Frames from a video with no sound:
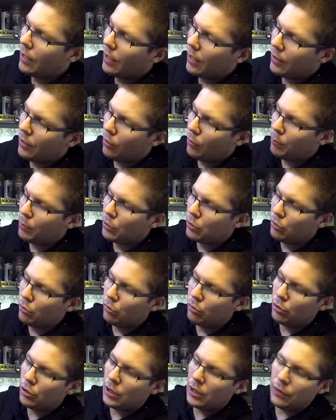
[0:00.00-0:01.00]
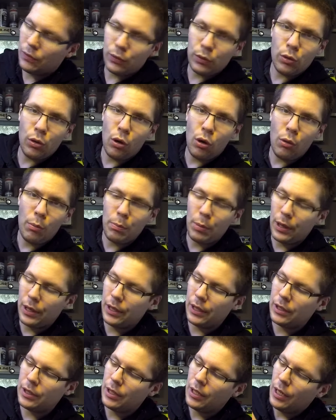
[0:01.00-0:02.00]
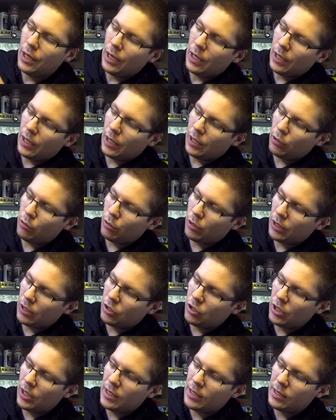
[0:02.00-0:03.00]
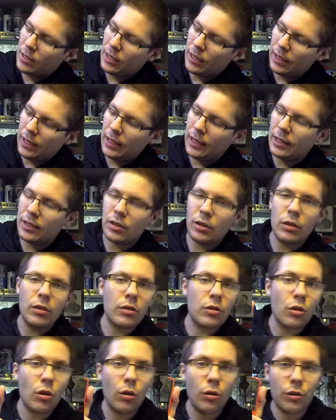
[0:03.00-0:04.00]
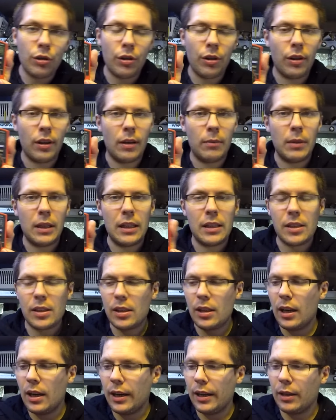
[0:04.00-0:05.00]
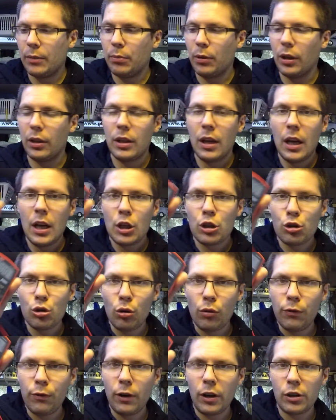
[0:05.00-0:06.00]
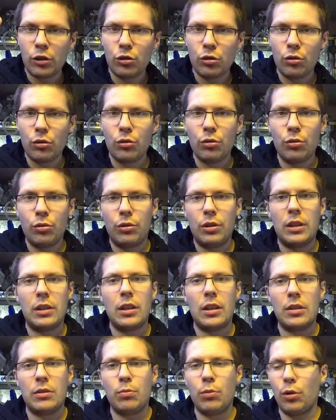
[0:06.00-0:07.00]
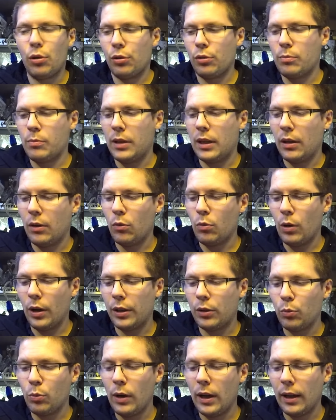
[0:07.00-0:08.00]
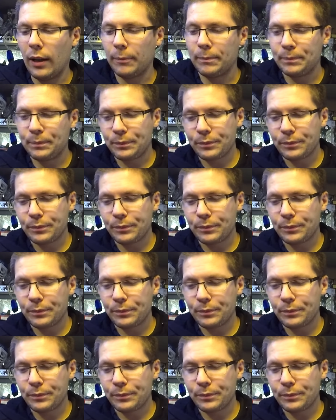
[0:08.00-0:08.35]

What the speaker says: the opportunity, if you open it, you can change the leads, solder them inside. But so far so good, this has worked me quite well.